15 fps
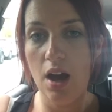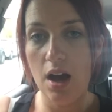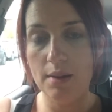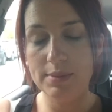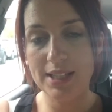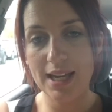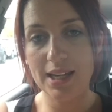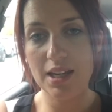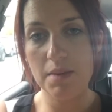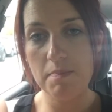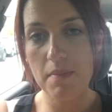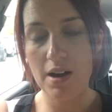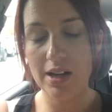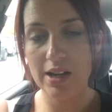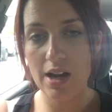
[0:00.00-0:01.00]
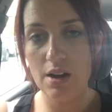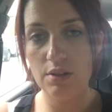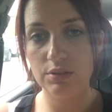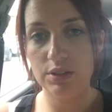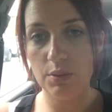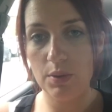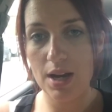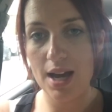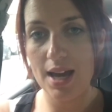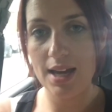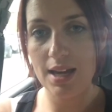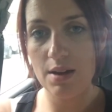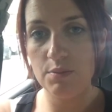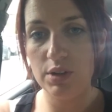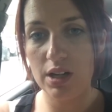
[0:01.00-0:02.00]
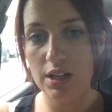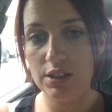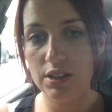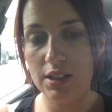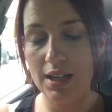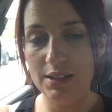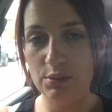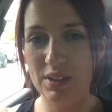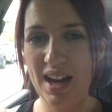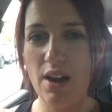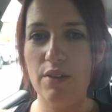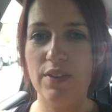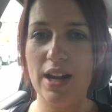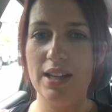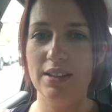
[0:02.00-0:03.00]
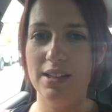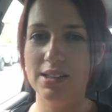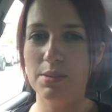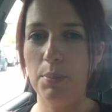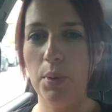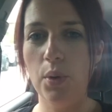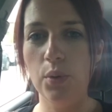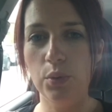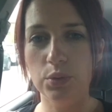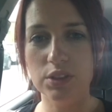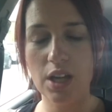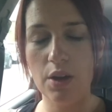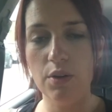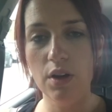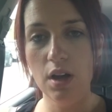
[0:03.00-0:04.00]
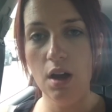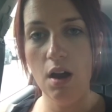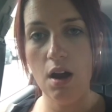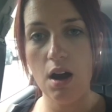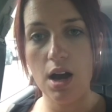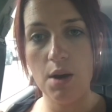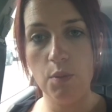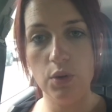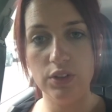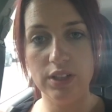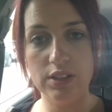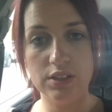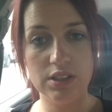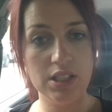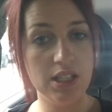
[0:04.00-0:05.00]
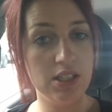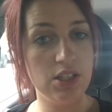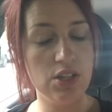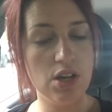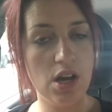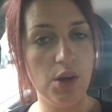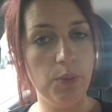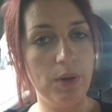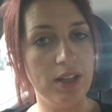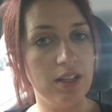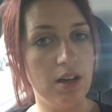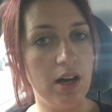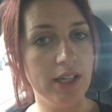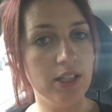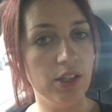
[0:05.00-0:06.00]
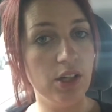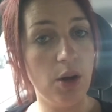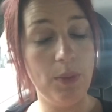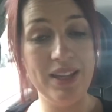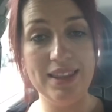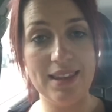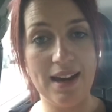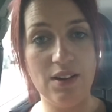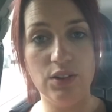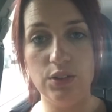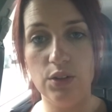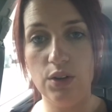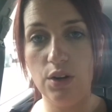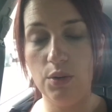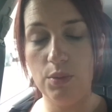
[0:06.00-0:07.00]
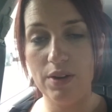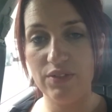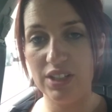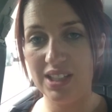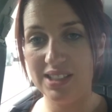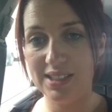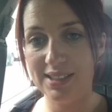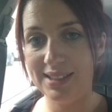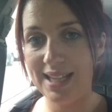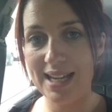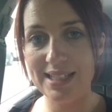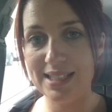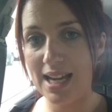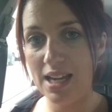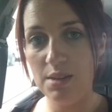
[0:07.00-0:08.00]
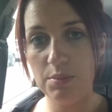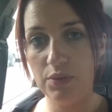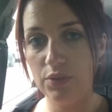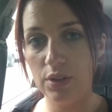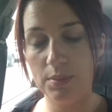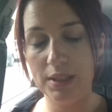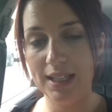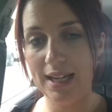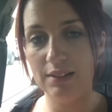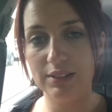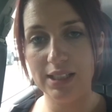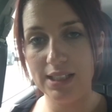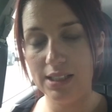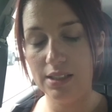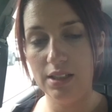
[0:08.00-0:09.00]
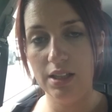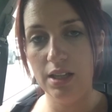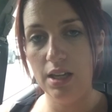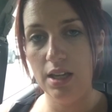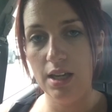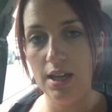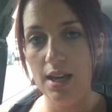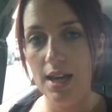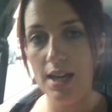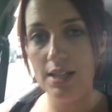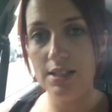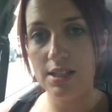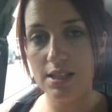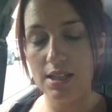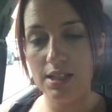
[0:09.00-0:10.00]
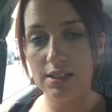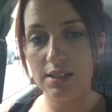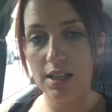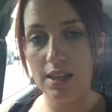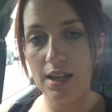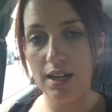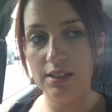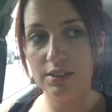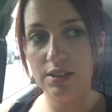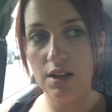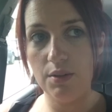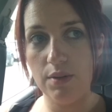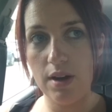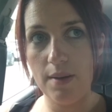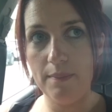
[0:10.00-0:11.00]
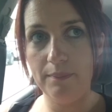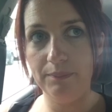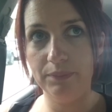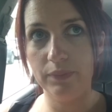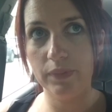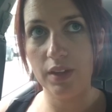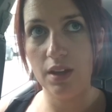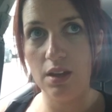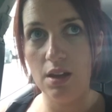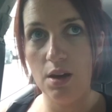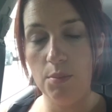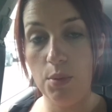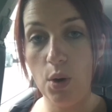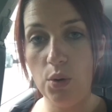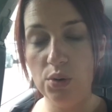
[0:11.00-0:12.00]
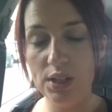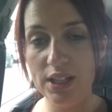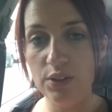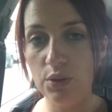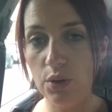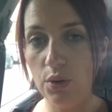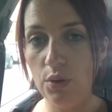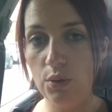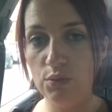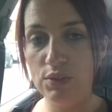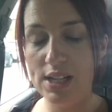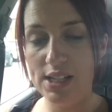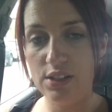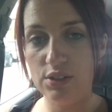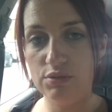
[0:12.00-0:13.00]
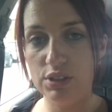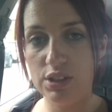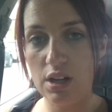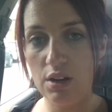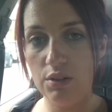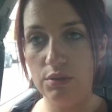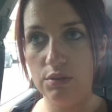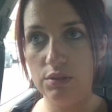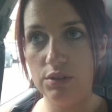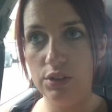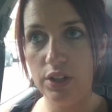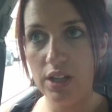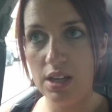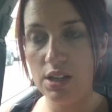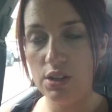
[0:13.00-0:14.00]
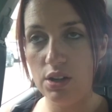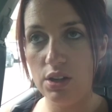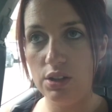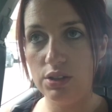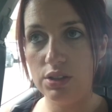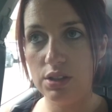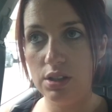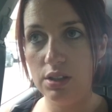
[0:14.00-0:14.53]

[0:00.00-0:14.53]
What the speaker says: I'm taking my girls away and we're going to like a little caravan and there's a pool. So I wanted to know whether I can go in that or not, or whether there's a set date before I'm allowed into things like that. So but all in all, really good result, looking good,